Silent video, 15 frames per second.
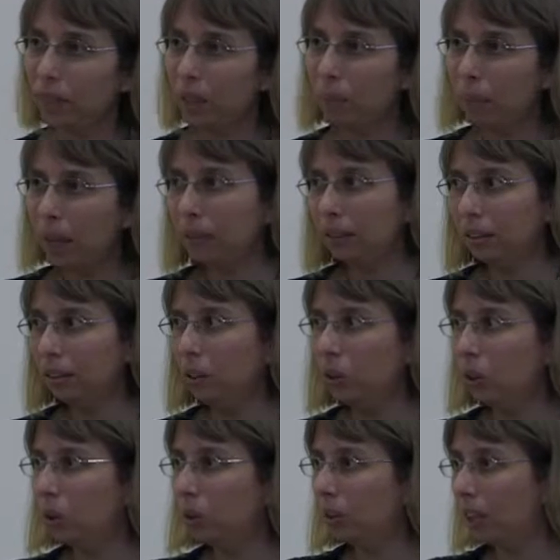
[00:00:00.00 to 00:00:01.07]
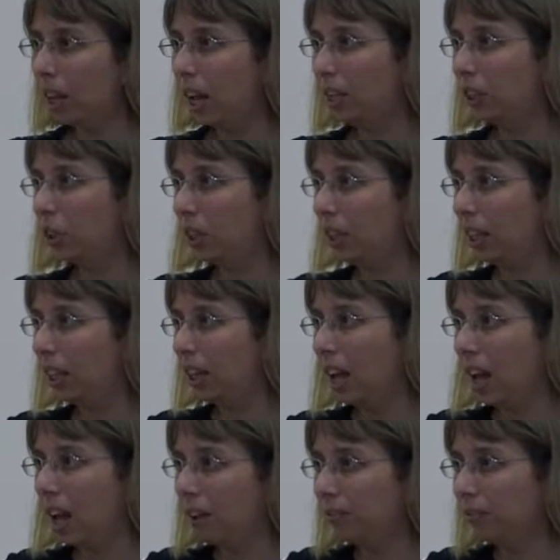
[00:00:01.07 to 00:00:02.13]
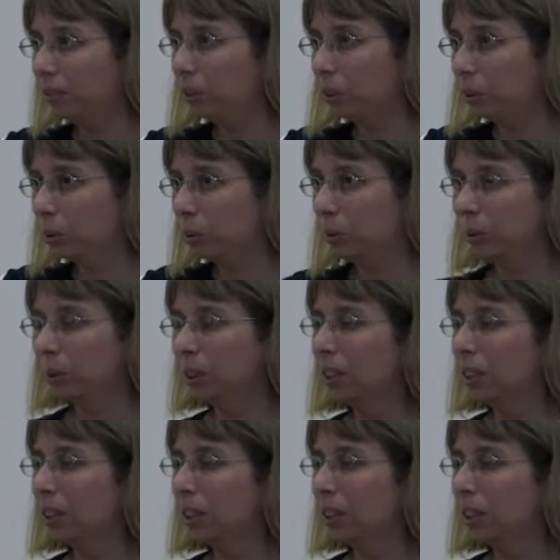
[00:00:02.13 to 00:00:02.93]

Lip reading: But you don't actually have to